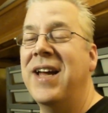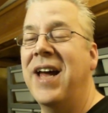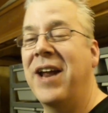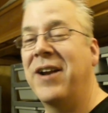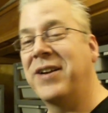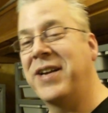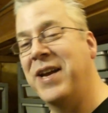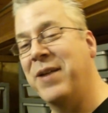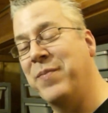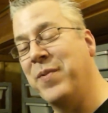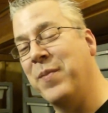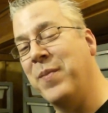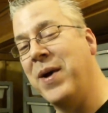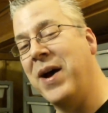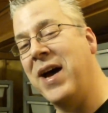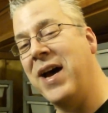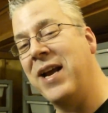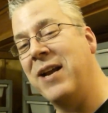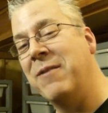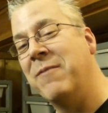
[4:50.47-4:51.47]
And keep in
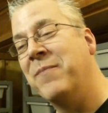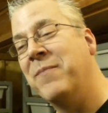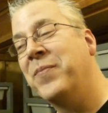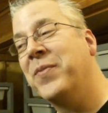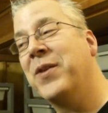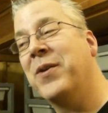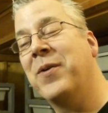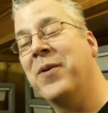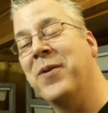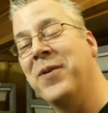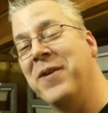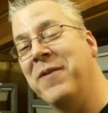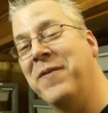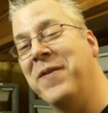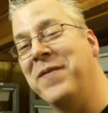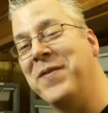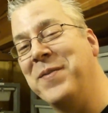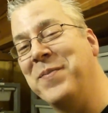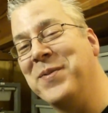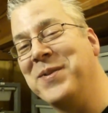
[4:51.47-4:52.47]
mind, they're only
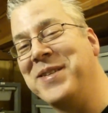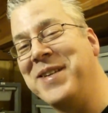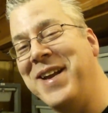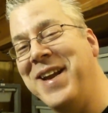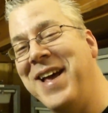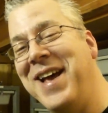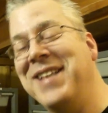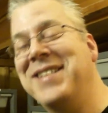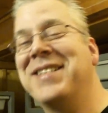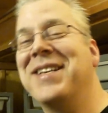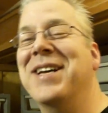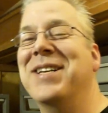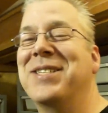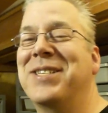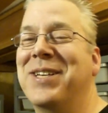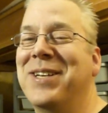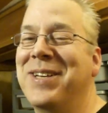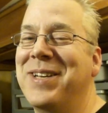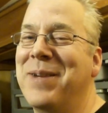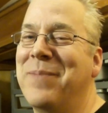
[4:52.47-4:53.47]
50% hets
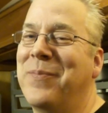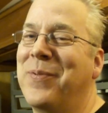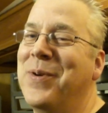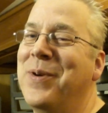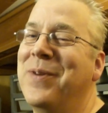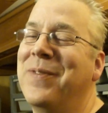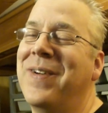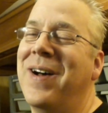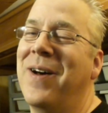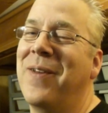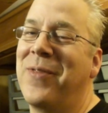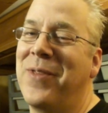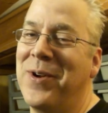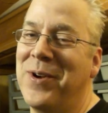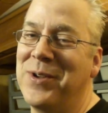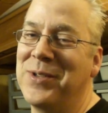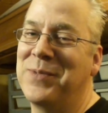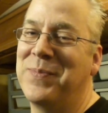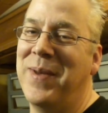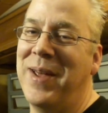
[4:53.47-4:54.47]
until you prove out
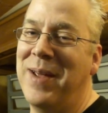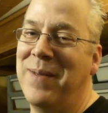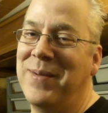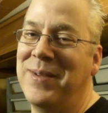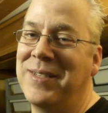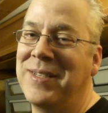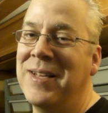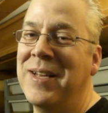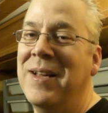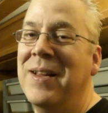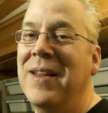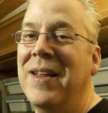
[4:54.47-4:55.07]
those babies.